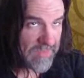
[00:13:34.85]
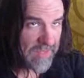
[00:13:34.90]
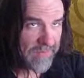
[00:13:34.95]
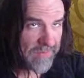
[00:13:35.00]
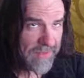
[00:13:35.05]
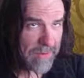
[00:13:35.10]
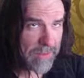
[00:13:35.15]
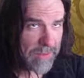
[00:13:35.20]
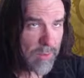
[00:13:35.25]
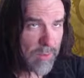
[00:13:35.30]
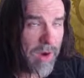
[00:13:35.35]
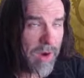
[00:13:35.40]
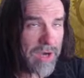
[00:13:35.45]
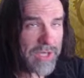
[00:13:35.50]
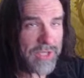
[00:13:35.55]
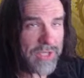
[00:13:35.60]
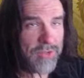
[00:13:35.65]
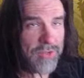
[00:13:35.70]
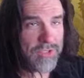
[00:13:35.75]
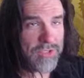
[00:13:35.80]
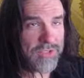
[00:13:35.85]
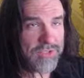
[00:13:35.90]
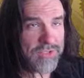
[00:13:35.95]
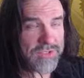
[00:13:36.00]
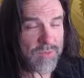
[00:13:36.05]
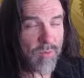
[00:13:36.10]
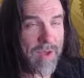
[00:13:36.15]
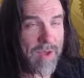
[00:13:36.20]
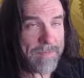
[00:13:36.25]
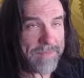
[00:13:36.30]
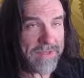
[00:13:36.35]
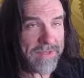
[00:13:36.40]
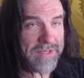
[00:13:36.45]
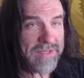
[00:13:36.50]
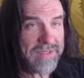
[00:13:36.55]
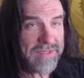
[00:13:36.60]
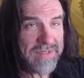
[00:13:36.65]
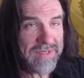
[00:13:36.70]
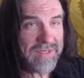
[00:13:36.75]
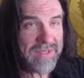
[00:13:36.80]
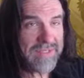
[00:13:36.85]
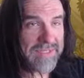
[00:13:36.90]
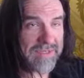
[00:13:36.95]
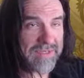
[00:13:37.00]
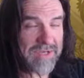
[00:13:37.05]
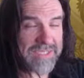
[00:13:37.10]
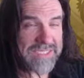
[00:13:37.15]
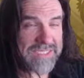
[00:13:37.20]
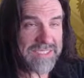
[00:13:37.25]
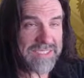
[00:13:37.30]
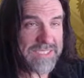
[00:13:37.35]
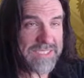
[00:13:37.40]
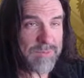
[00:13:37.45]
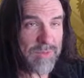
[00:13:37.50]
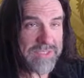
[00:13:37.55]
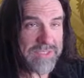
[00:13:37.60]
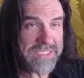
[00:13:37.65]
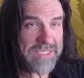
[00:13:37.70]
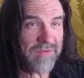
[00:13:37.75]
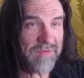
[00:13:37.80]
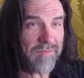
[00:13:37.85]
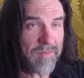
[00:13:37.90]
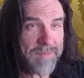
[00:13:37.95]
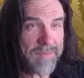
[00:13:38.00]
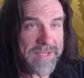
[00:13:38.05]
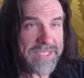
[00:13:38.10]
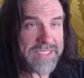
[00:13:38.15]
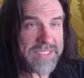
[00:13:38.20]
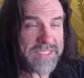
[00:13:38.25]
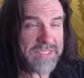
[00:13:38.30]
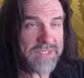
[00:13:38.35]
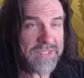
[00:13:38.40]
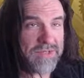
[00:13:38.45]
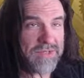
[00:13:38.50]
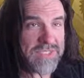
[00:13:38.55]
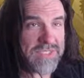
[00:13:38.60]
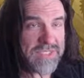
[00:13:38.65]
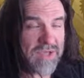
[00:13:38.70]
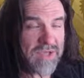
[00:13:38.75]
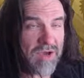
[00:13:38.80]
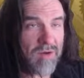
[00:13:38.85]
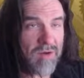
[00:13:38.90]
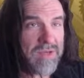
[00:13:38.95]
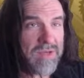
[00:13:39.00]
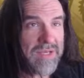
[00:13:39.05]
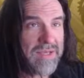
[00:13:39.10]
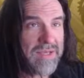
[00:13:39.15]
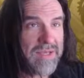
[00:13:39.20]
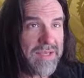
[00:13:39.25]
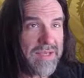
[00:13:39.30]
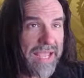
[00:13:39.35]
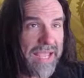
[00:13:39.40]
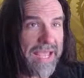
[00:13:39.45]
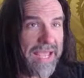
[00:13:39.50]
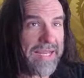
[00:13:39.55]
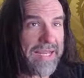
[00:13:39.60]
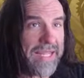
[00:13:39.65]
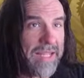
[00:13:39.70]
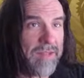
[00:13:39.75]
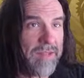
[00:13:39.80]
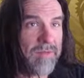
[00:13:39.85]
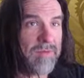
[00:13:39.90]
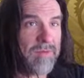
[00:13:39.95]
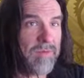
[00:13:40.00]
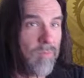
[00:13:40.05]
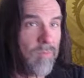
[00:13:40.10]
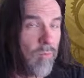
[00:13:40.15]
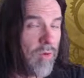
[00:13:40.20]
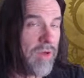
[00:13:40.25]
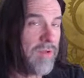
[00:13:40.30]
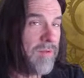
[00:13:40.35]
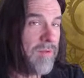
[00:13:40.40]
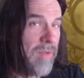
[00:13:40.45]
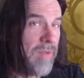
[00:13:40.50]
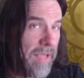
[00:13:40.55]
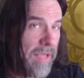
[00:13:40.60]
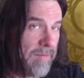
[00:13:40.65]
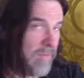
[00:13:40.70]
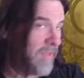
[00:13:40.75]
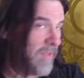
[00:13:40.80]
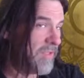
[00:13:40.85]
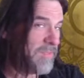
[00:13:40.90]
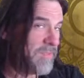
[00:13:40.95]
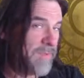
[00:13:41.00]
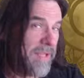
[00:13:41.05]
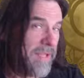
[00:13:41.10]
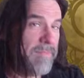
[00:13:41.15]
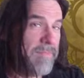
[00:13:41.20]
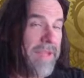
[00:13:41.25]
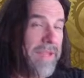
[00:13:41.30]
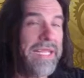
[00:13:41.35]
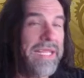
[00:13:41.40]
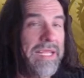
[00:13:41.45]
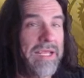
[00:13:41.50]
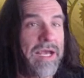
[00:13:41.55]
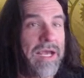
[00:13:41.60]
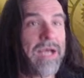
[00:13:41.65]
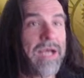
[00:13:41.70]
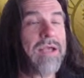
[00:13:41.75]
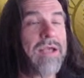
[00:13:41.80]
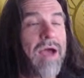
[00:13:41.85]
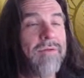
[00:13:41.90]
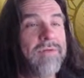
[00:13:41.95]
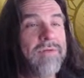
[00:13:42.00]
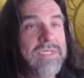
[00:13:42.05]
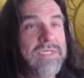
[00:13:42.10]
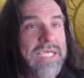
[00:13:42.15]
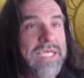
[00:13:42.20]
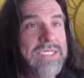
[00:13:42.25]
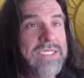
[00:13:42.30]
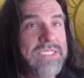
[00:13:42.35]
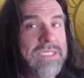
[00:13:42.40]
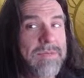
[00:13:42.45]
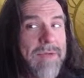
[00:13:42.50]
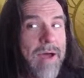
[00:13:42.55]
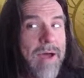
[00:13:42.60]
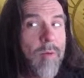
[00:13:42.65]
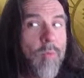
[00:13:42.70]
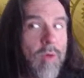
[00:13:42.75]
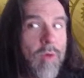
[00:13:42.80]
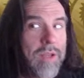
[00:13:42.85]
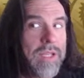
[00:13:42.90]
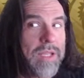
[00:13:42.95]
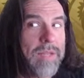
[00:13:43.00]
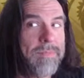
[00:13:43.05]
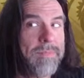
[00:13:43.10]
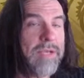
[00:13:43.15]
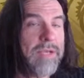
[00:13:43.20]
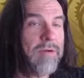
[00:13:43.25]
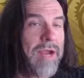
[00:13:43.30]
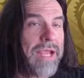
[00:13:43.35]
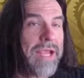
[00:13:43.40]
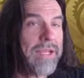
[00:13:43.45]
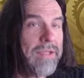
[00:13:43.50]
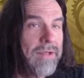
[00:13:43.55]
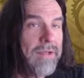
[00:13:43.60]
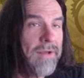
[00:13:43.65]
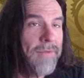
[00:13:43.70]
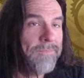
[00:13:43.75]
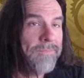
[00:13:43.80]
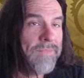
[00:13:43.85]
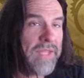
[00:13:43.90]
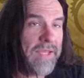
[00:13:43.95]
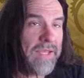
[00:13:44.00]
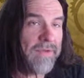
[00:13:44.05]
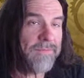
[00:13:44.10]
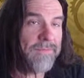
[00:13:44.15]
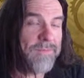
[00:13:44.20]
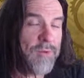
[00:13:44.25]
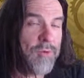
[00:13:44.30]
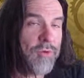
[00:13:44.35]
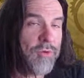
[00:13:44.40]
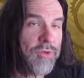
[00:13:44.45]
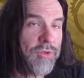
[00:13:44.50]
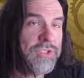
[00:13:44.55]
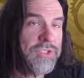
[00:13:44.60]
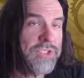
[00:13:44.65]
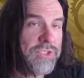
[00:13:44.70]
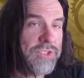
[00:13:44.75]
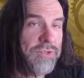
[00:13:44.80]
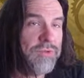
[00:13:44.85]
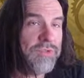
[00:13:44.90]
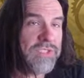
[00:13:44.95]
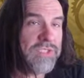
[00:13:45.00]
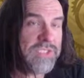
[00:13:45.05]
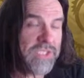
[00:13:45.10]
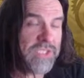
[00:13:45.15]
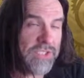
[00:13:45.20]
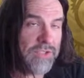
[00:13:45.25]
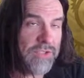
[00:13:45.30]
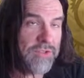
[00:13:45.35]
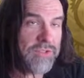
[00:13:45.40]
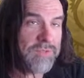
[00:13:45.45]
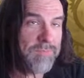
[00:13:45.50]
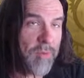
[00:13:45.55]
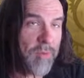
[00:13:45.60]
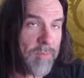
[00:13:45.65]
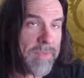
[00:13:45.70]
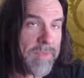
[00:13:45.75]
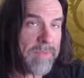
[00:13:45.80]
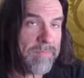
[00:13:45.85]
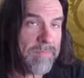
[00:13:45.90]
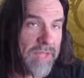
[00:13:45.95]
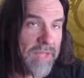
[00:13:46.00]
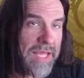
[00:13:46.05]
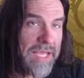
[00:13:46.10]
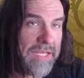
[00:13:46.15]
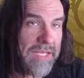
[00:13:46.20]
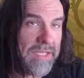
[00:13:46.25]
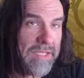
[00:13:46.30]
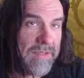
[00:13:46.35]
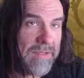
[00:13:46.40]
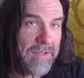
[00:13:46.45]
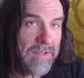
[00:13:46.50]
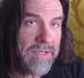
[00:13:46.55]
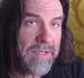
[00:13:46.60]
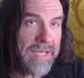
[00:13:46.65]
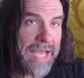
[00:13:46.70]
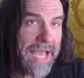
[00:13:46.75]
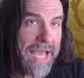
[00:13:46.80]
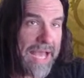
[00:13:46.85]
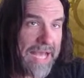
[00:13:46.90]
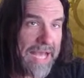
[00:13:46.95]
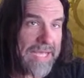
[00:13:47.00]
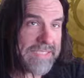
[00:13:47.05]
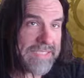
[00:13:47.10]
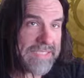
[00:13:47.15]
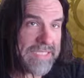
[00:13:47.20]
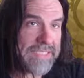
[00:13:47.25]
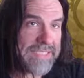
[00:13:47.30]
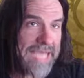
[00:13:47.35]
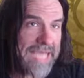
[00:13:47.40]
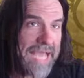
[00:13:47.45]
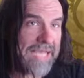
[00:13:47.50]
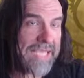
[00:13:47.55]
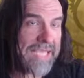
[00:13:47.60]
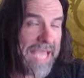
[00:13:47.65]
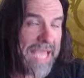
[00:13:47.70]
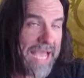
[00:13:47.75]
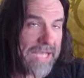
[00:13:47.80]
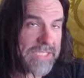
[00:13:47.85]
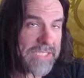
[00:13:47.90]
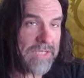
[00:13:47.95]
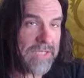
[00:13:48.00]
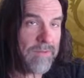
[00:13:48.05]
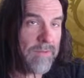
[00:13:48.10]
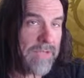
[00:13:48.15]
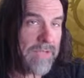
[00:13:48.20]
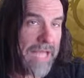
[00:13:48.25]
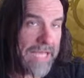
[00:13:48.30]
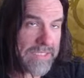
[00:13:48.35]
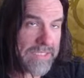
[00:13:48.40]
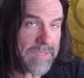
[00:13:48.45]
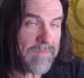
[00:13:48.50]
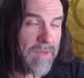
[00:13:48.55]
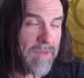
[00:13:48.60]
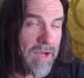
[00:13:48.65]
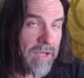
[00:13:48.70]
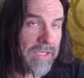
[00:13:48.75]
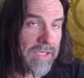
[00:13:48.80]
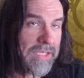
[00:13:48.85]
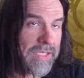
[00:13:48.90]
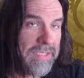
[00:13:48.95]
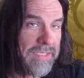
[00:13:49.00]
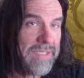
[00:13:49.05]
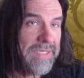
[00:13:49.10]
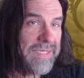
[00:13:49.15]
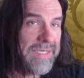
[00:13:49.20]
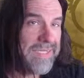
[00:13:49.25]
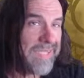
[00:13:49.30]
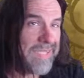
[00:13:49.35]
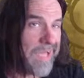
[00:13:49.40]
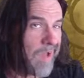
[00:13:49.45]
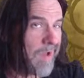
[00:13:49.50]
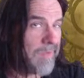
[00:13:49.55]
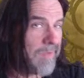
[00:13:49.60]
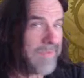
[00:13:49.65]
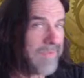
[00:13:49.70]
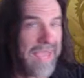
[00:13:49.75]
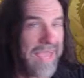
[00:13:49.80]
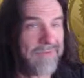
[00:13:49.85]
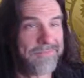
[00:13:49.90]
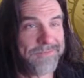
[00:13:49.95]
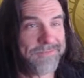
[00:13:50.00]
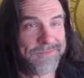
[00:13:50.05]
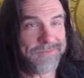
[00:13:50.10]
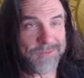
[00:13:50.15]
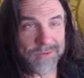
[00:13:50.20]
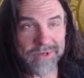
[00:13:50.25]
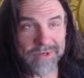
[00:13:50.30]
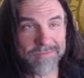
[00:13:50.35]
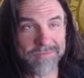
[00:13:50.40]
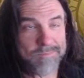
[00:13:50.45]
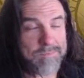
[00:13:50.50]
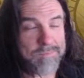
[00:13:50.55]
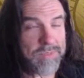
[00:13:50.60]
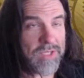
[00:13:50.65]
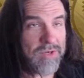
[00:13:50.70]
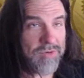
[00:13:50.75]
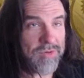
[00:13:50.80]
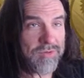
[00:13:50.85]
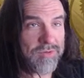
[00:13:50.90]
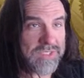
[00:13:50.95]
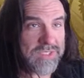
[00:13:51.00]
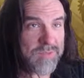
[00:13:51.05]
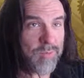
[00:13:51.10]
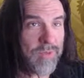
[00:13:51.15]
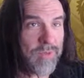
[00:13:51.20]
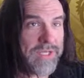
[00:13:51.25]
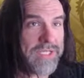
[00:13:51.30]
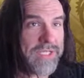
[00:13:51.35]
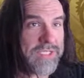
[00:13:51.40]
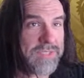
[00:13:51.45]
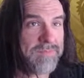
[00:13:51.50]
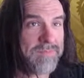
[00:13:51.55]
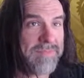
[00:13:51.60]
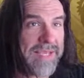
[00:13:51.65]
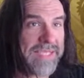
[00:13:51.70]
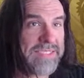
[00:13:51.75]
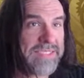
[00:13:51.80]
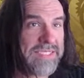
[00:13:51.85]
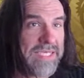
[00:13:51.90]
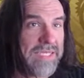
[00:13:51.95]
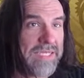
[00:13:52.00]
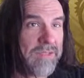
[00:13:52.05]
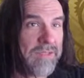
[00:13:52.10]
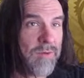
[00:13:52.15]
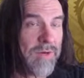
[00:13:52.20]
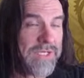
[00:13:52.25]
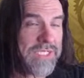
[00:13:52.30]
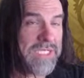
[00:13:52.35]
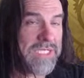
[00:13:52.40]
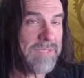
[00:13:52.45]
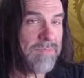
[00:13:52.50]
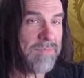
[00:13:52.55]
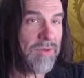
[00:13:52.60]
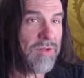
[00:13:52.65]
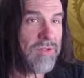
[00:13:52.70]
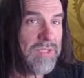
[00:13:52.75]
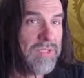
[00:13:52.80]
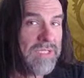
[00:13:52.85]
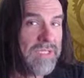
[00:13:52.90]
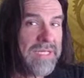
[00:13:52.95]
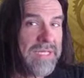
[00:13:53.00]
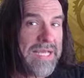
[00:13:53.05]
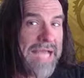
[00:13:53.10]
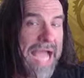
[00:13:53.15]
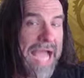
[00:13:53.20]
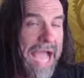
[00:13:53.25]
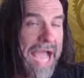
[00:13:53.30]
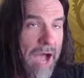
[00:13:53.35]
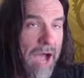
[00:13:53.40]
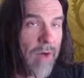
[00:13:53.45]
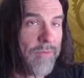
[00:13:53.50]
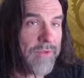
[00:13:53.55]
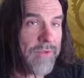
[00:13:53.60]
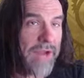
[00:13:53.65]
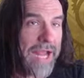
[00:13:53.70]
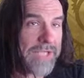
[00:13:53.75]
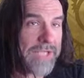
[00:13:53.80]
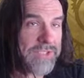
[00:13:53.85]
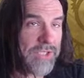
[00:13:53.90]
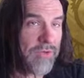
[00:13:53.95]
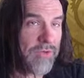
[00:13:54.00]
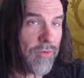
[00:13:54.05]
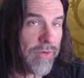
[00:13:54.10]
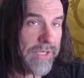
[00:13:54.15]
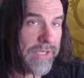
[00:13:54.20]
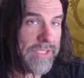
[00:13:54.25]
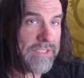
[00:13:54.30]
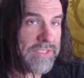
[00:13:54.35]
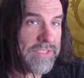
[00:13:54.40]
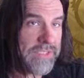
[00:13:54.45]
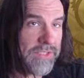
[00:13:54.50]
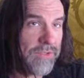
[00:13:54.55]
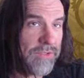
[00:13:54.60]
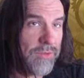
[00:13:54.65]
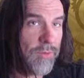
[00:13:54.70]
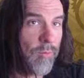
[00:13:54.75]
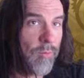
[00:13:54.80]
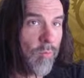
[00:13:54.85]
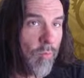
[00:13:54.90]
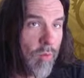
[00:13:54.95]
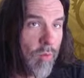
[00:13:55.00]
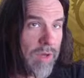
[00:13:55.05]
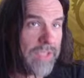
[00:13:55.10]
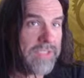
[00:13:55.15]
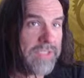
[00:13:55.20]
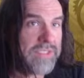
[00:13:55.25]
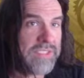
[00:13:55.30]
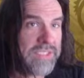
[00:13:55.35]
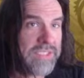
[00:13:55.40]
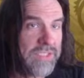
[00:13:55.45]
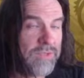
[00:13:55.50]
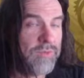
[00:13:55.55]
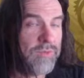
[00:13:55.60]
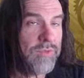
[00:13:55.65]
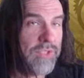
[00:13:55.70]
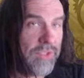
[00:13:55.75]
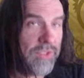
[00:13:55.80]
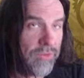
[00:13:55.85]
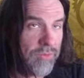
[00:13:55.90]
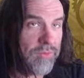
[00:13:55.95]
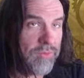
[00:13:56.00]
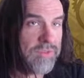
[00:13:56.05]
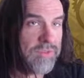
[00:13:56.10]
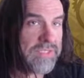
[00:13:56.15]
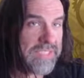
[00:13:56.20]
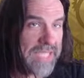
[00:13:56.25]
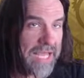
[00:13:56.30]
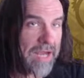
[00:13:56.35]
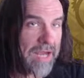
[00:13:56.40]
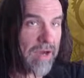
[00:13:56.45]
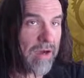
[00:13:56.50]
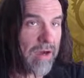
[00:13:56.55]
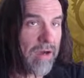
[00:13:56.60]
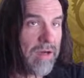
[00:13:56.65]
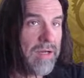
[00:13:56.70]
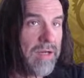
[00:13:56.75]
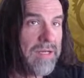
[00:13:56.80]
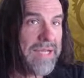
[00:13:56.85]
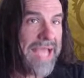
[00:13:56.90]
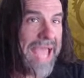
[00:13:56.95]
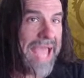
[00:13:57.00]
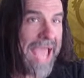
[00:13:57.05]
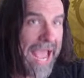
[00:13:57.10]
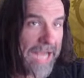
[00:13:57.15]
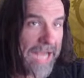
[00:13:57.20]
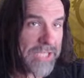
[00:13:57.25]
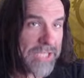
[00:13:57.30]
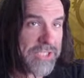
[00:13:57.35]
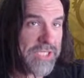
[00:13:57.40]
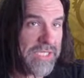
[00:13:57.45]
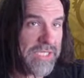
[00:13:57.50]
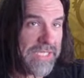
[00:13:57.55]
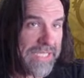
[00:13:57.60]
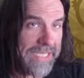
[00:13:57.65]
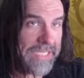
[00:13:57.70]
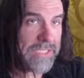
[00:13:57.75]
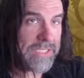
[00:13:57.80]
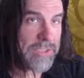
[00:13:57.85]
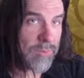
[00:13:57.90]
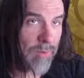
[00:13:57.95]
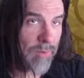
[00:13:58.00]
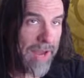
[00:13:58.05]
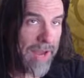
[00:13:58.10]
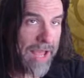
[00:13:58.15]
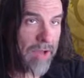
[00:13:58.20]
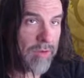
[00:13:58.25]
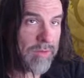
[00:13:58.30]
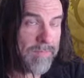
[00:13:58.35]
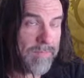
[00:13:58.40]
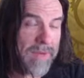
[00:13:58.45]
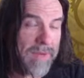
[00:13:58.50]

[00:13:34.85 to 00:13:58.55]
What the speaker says: They require you to use a weapon that costs at least 1 silver piece to do so. And there's been many conversations about, wouldn't it be great if you could choose to use Booming Blade as an attack action as a monk? Now, I mean, they have Flurry of Blows, which makes it questionable how they're actually going to want to use their action each round.